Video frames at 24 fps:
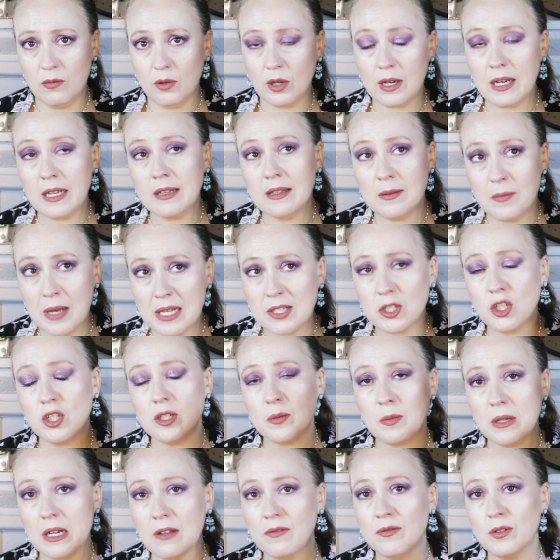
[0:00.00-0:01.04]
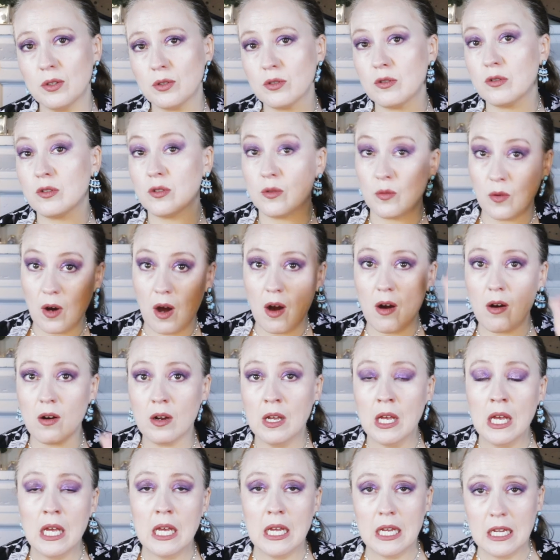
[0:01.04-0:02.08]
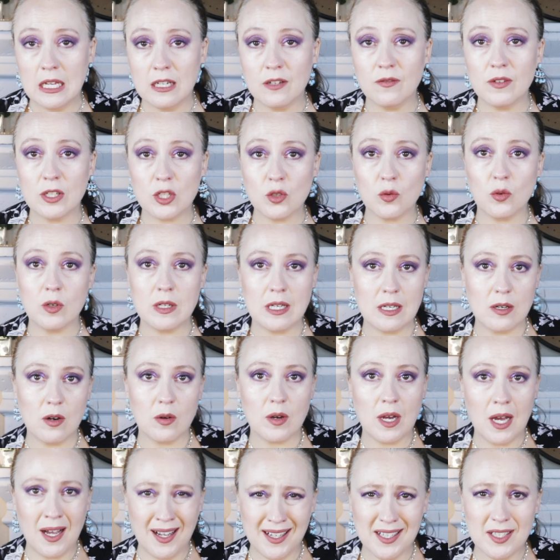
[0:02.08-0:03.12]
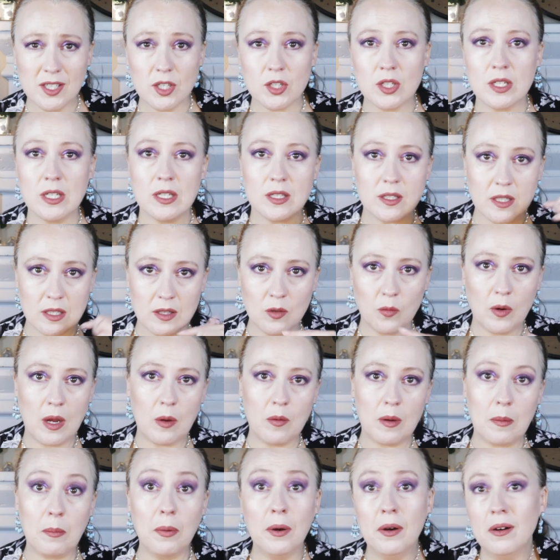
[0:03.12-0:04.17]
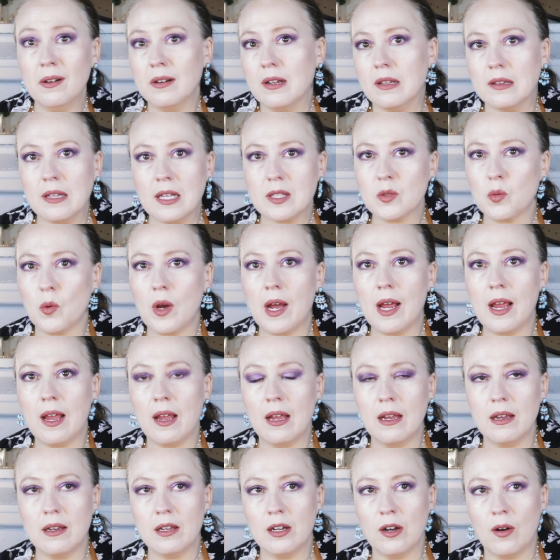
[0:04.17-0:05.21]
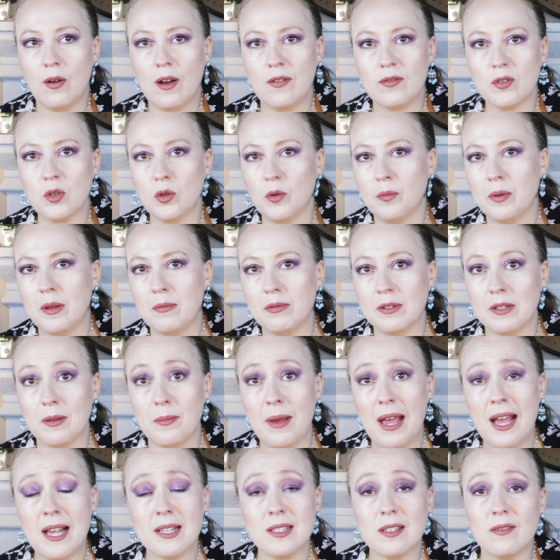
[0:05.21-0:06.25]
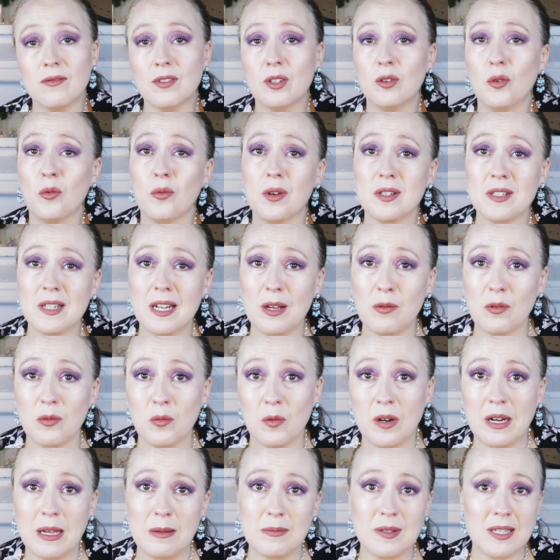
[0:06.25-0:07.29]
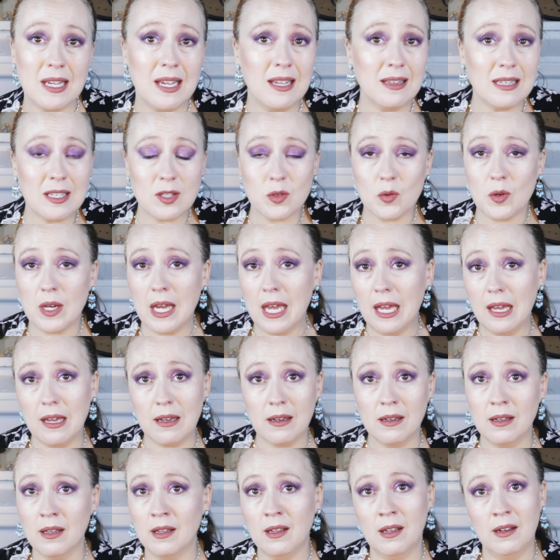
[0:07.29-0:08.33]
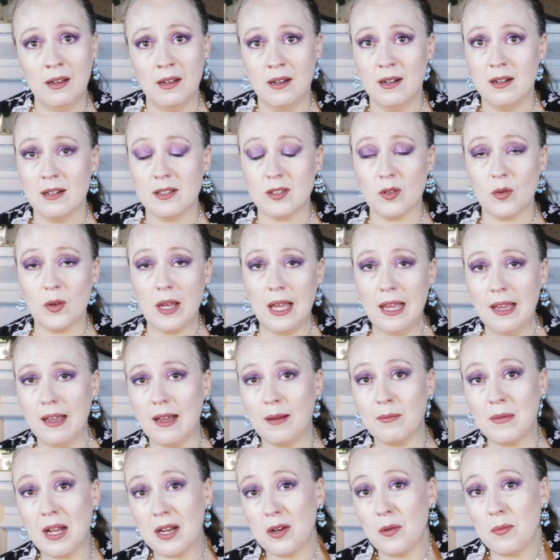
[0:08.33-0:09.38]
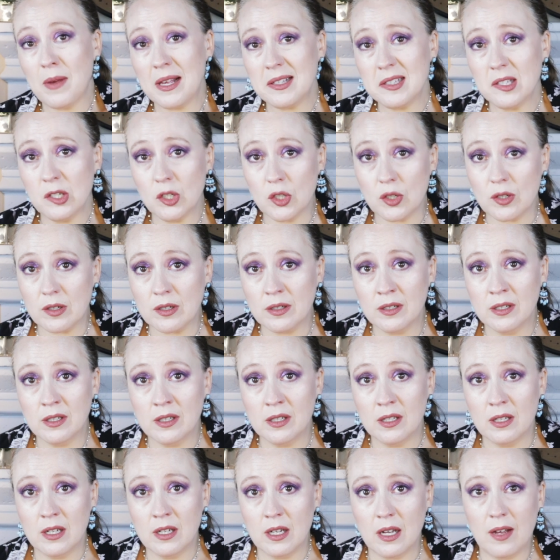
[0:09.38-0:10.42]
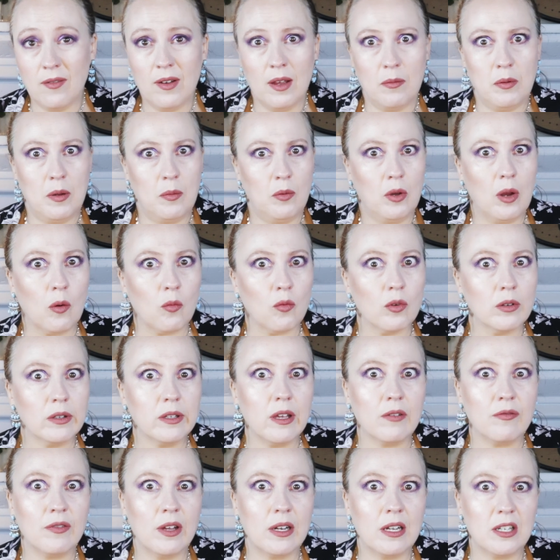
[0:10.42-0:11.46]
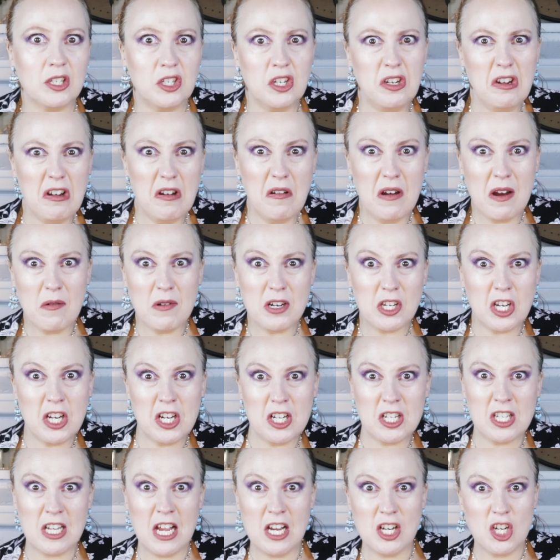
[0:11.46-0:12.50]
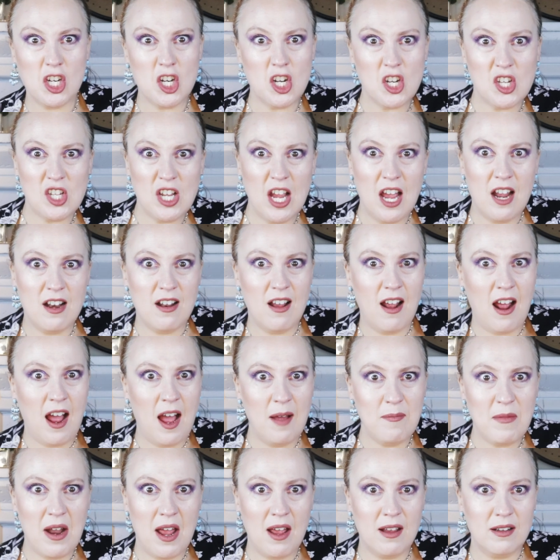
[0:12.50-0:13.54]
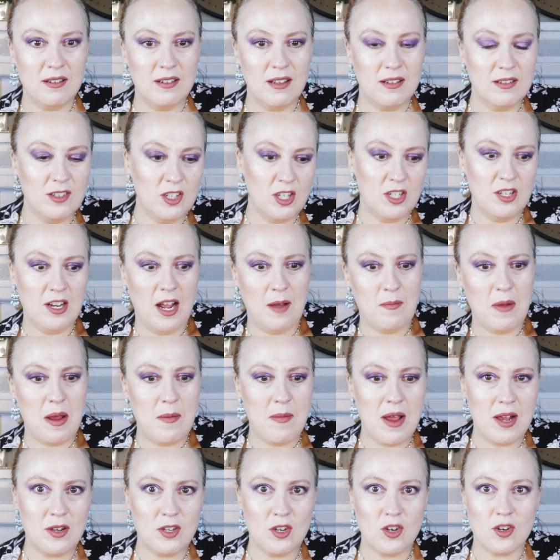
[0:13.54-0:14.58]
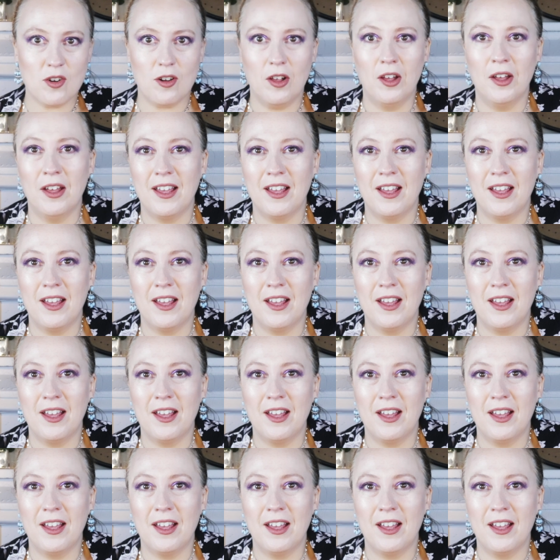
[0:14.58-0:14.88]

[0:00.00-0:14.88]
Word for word: we're getting the messages, but it filters through our individual ego consciousness and the way we put it. That's why, you know, I've told people in the past if you don't resonate with what I'm saying, that's okay. It's okay. I'm not your messenger. I've had people get really offended. Did you hear what she just said? She just said I'm not. she's not my messenger.